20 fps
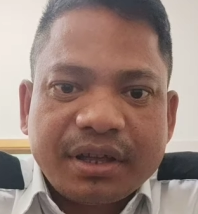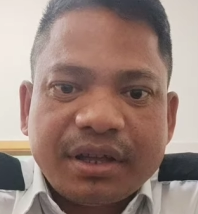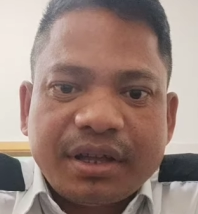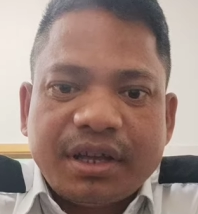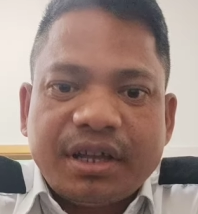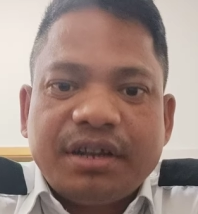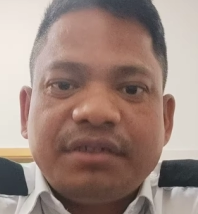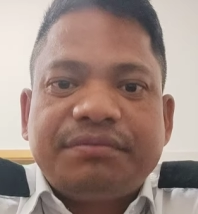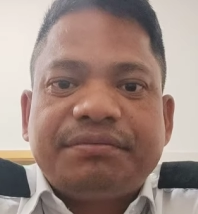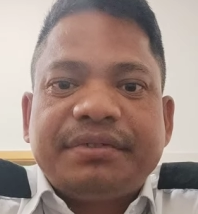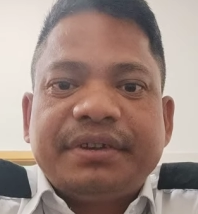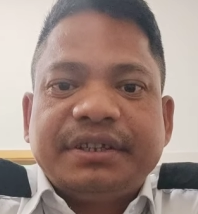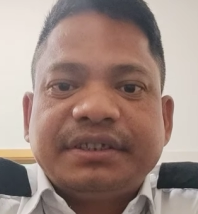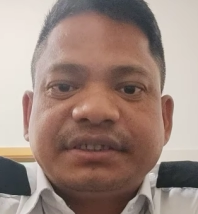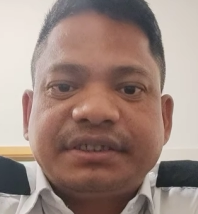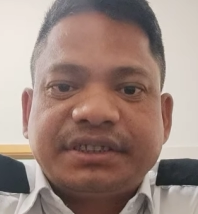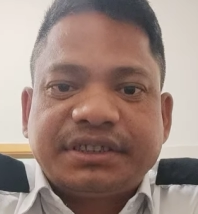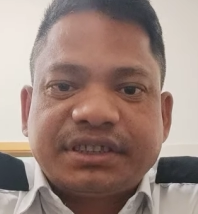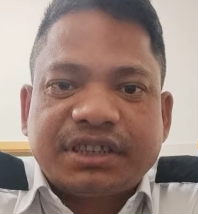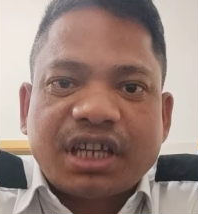Hello
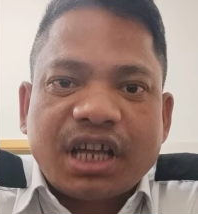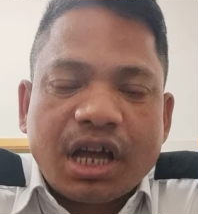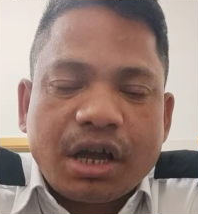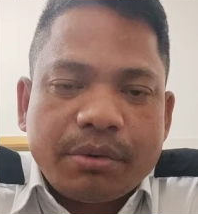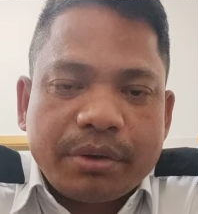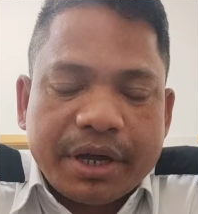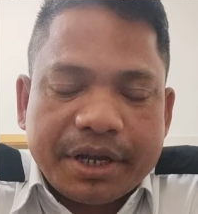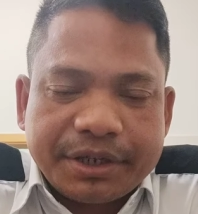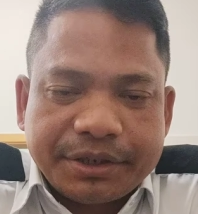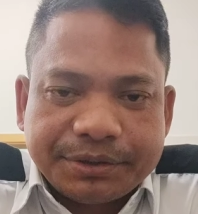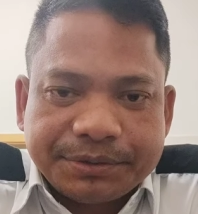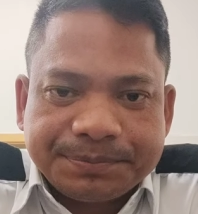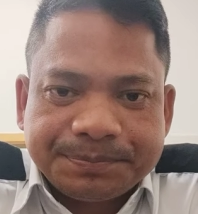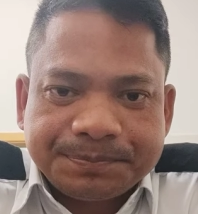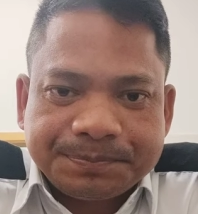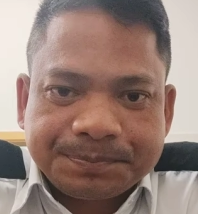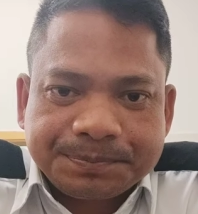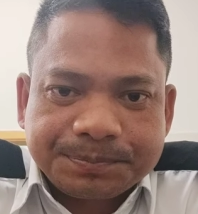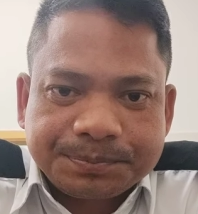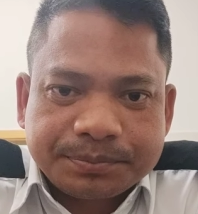friends, how are you?
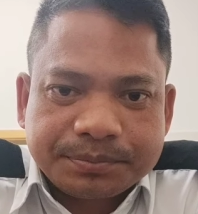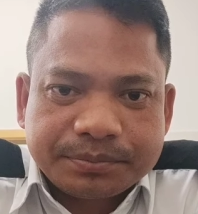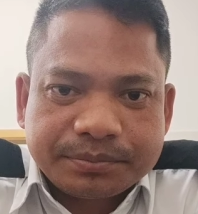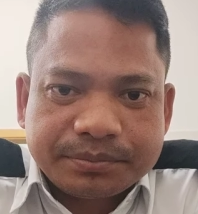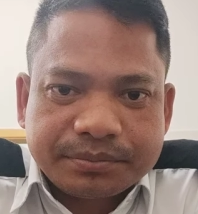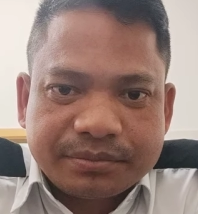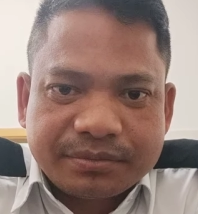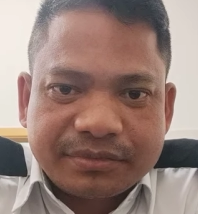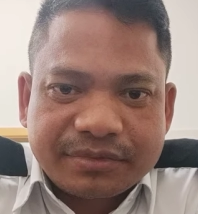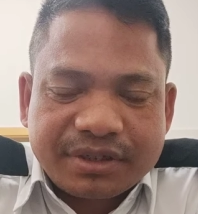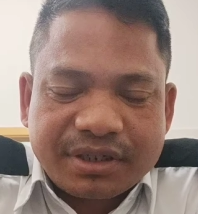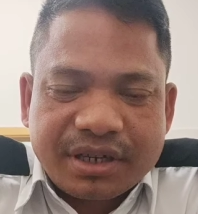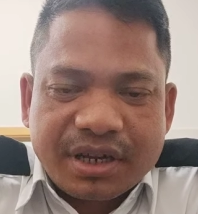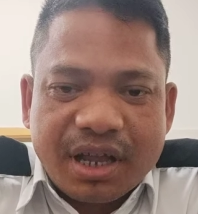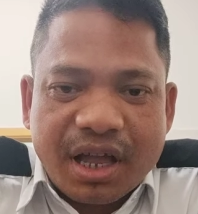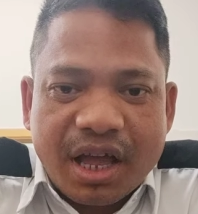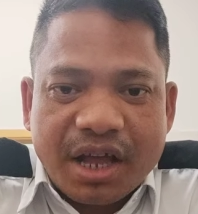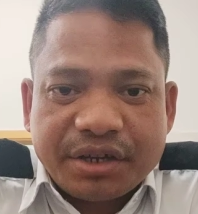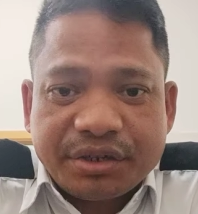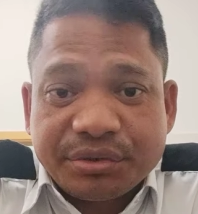
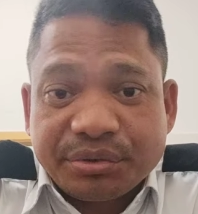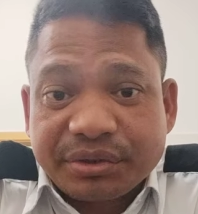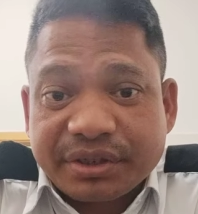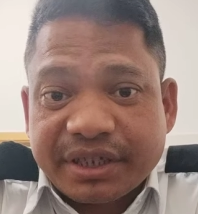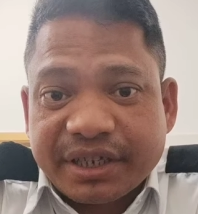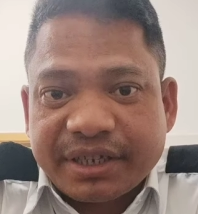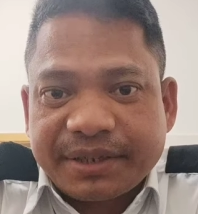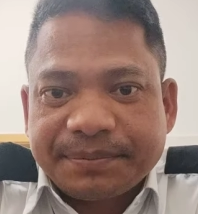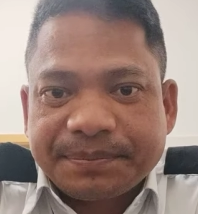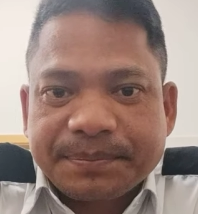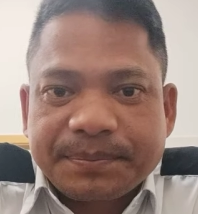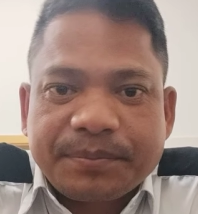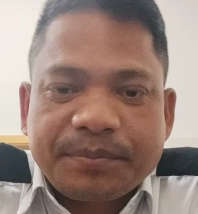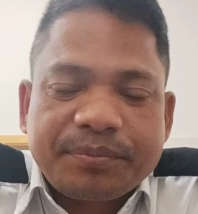Are you okay?